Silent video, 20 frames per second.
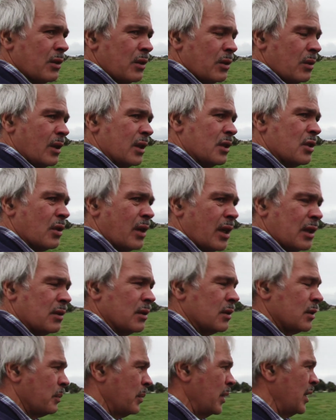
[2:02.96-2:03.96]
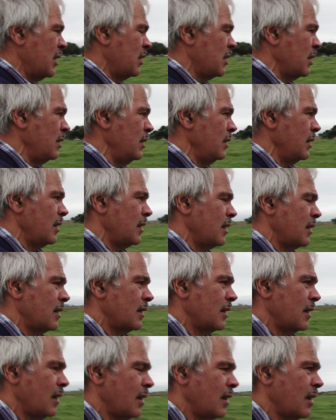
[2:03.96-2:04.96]
who I tried to speak to
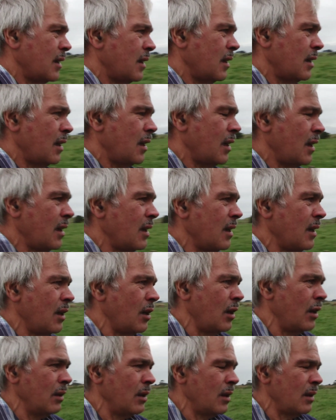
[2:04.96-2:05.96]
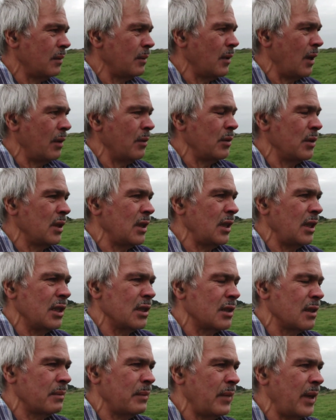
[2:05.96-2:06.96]
over the
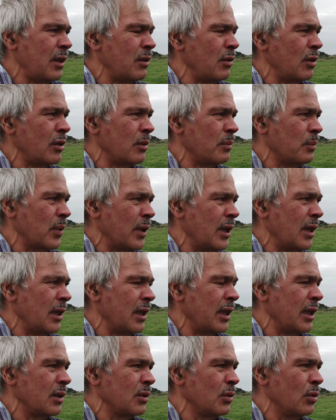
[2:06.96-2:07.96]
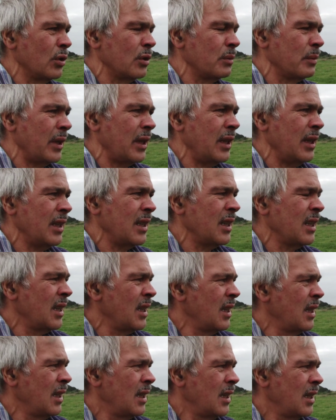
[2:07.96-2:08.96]
years, a man who completely ignored me.
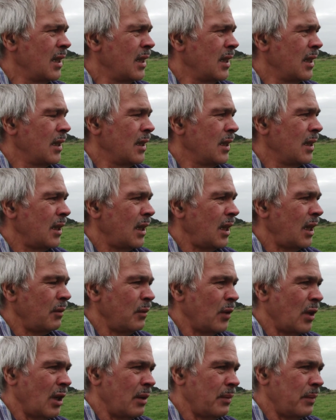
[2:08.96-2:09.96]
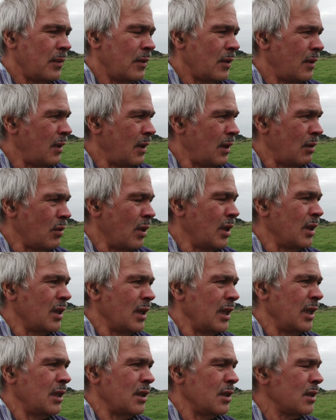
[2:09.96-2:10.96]
And when I wrote
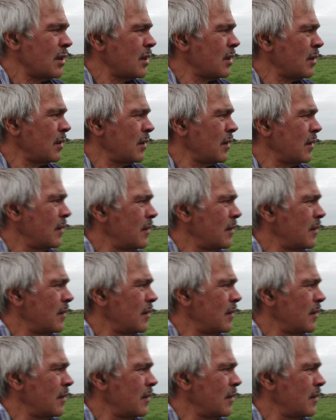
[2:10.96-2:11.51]
letters,